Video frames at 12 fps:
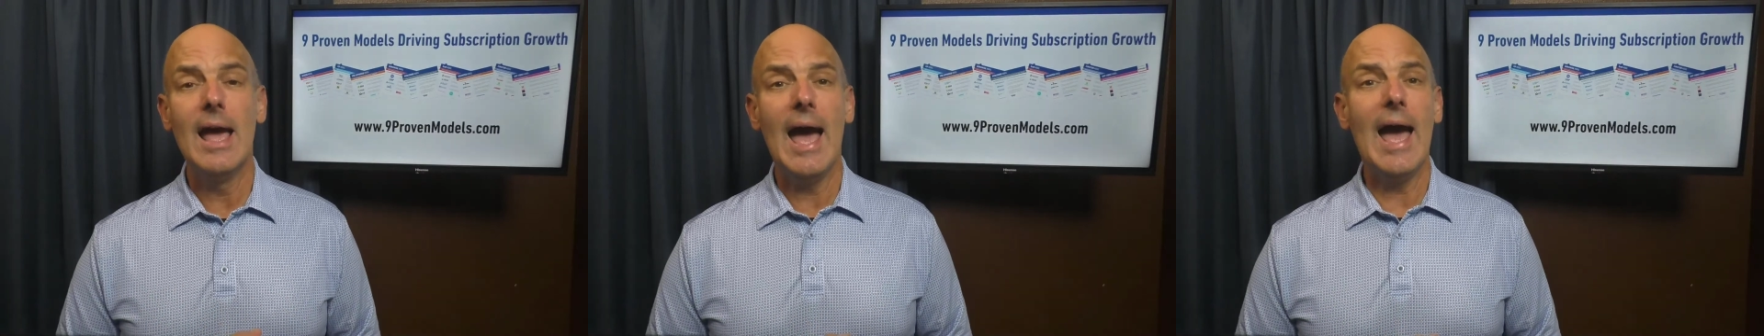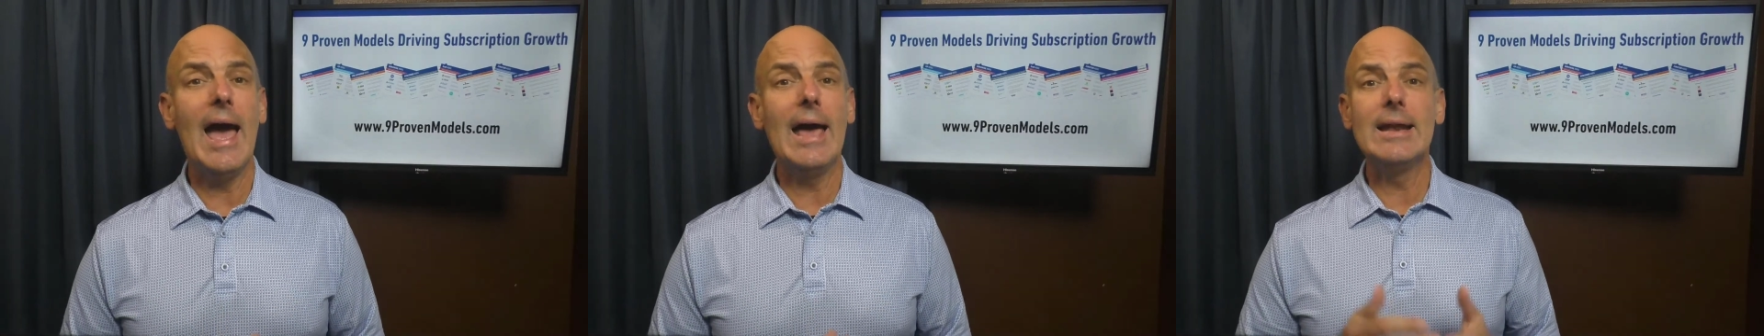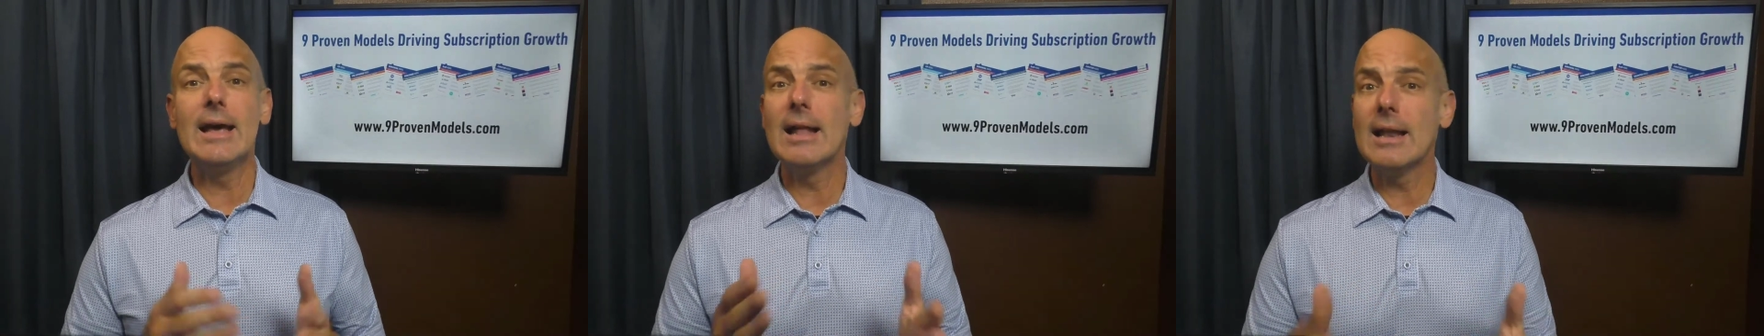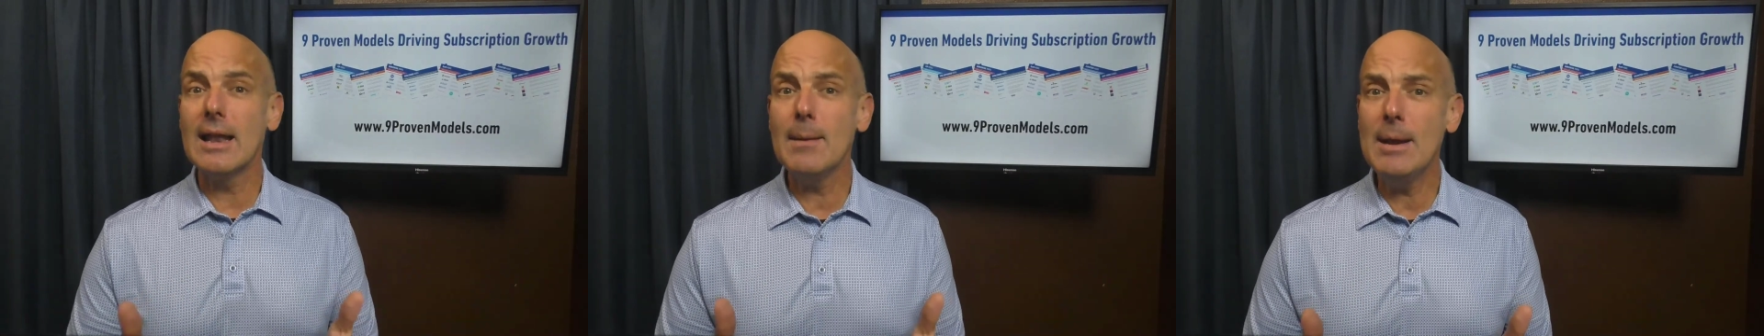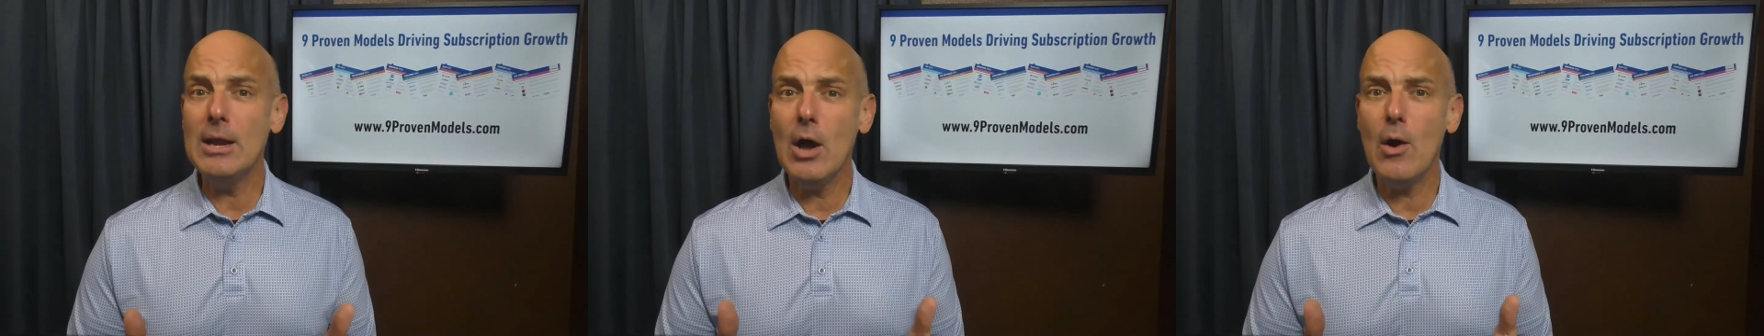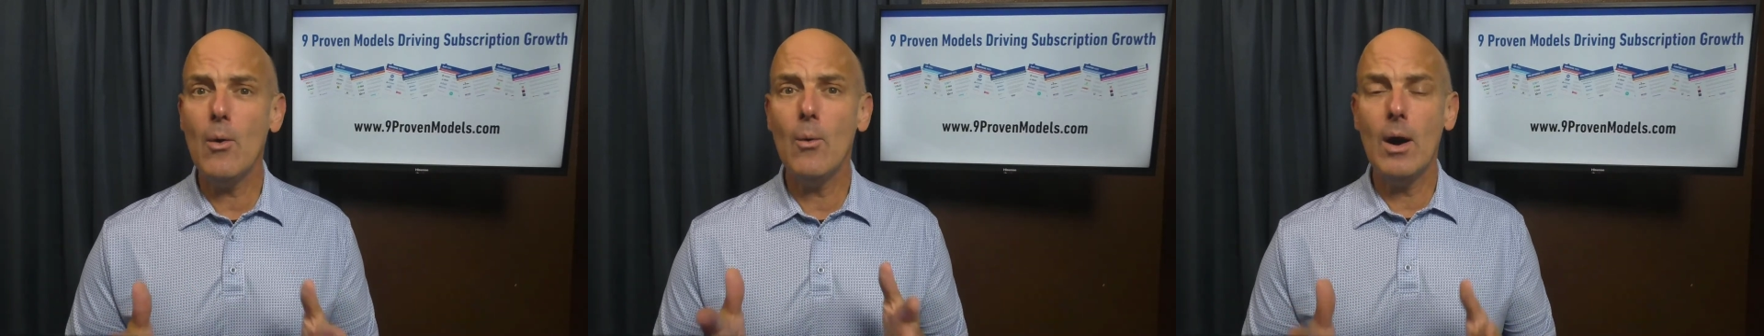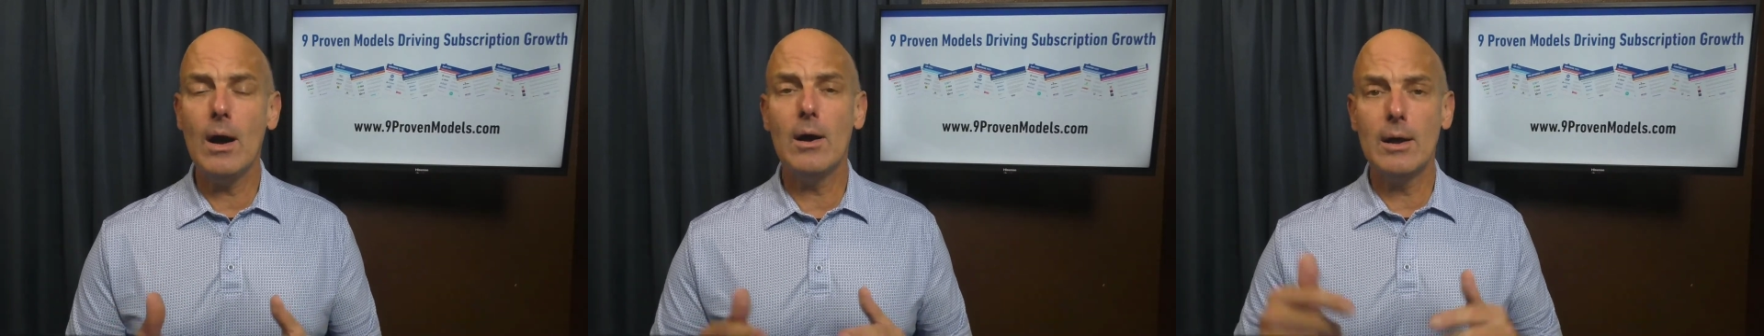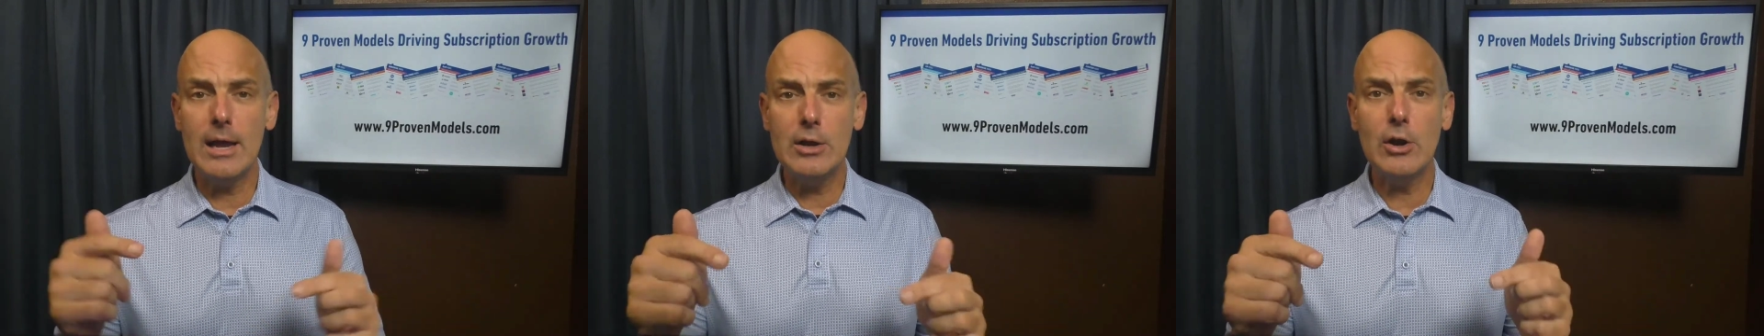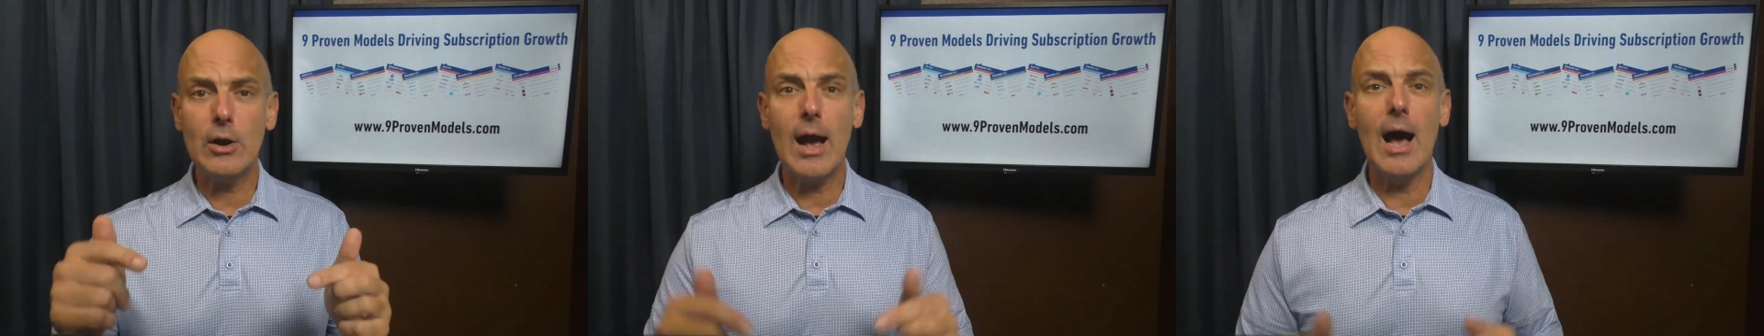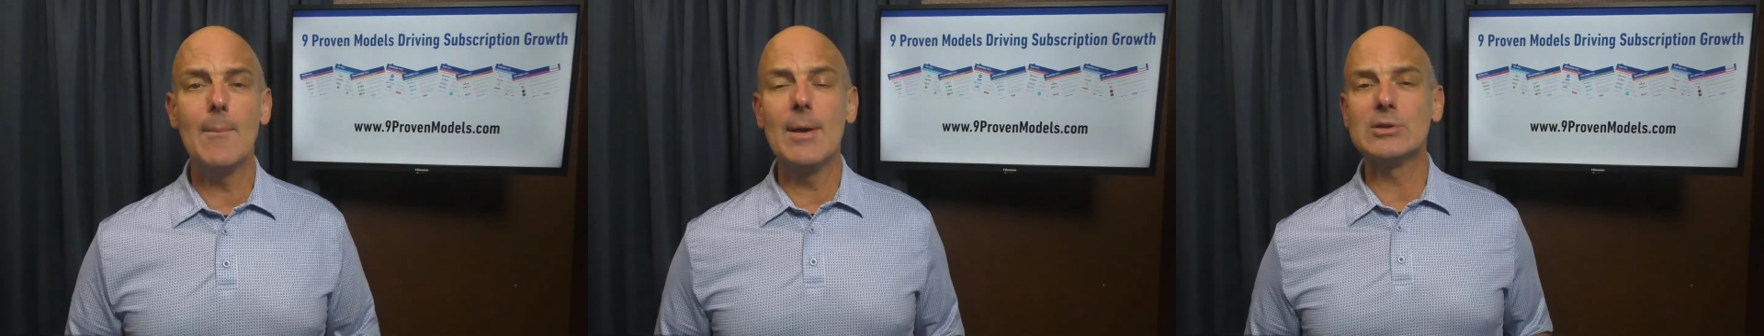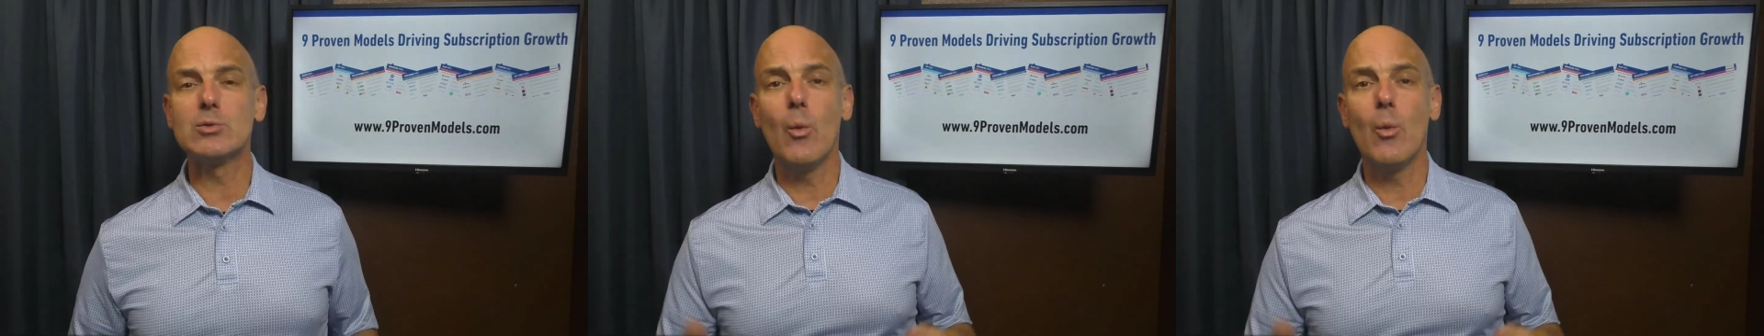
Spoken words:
And let me know in your comments,